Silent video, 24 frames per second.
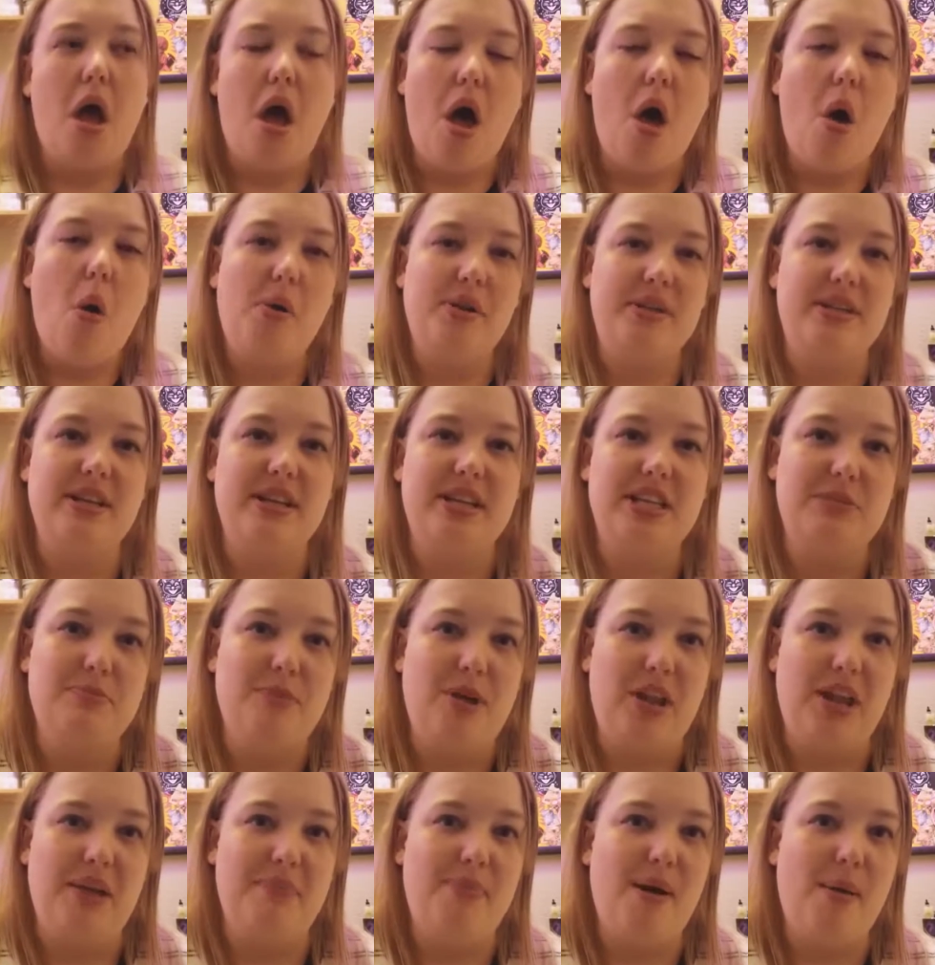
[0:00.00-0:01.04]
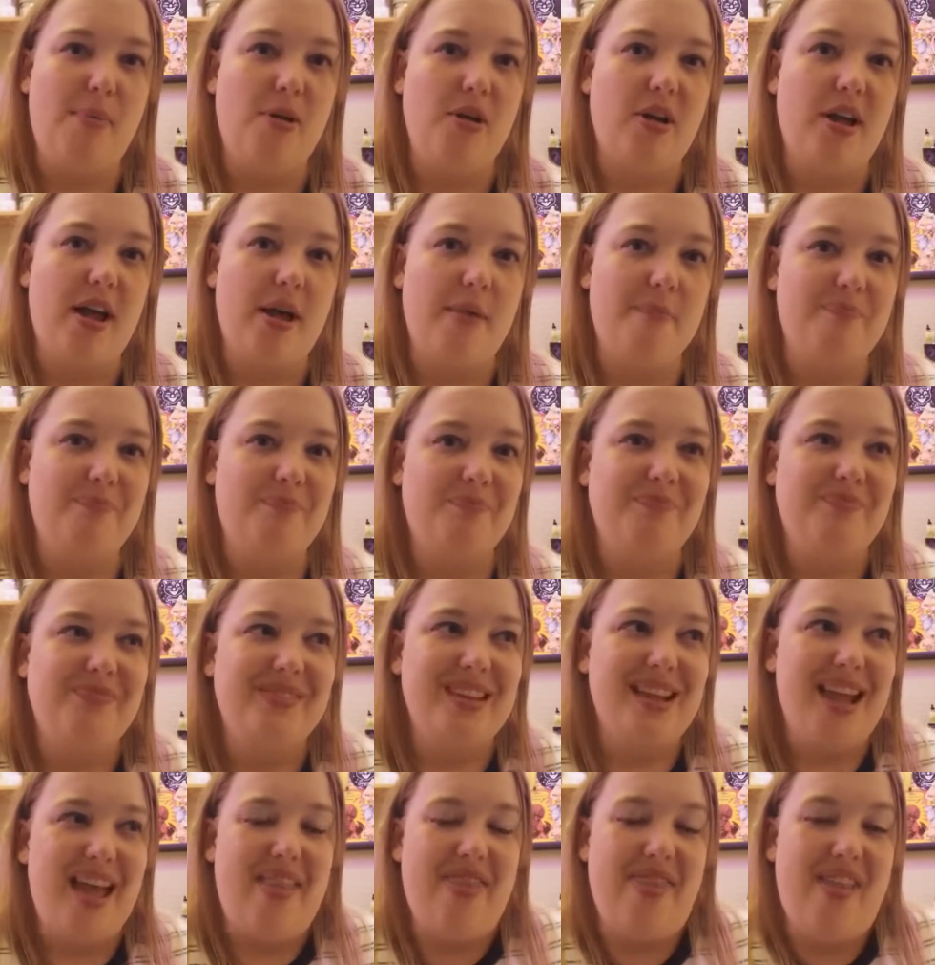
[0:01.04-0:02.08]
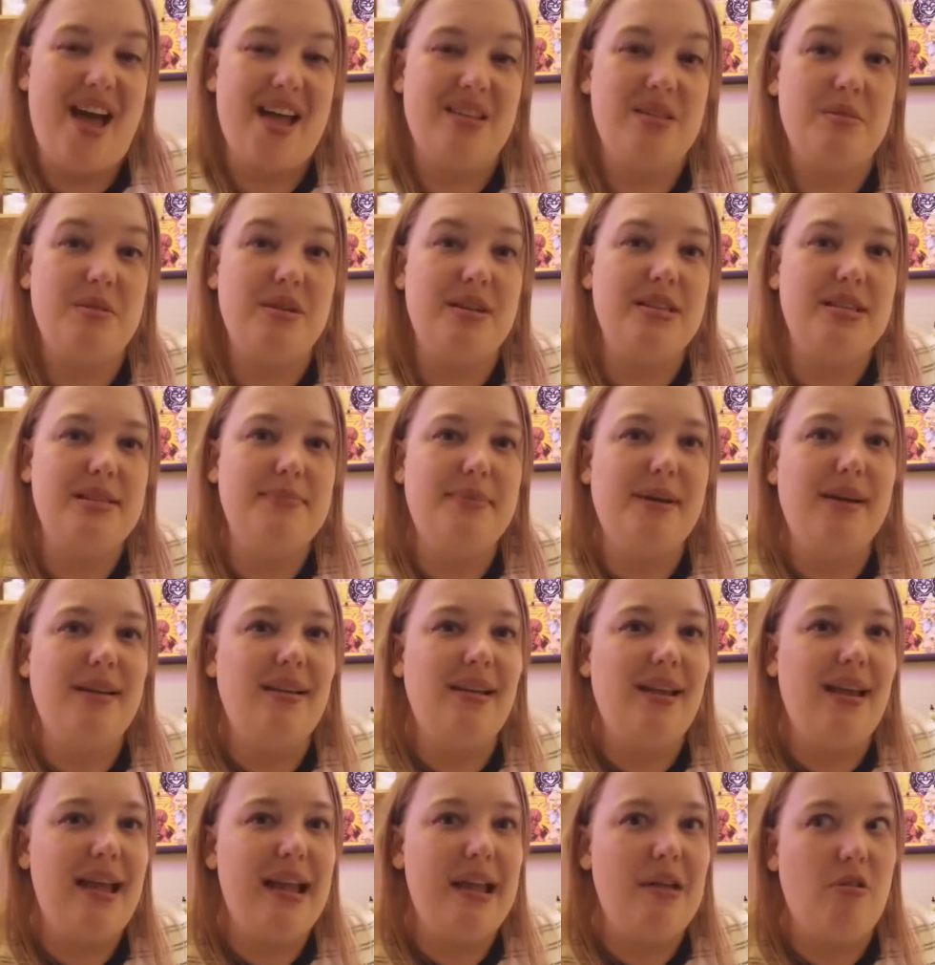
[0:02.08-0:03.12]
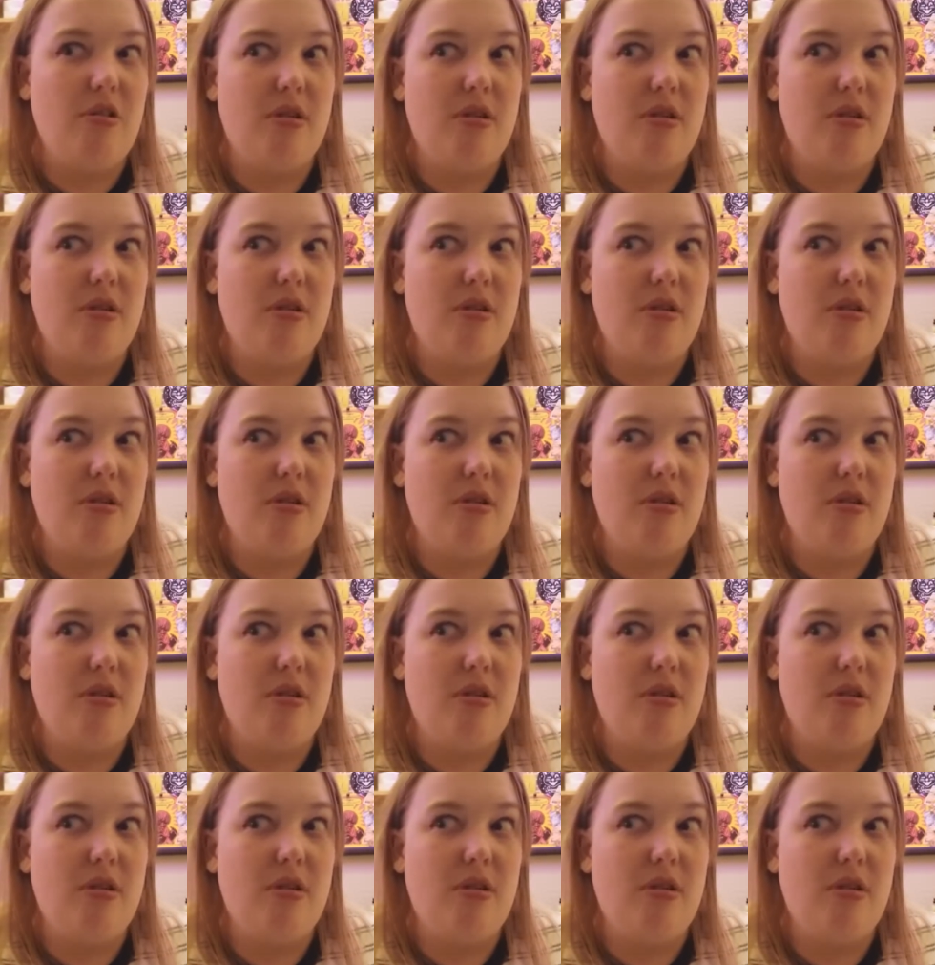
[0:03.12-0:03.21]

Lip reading: oh, it's gonna smell like bubblegum, and that's what it smelled like,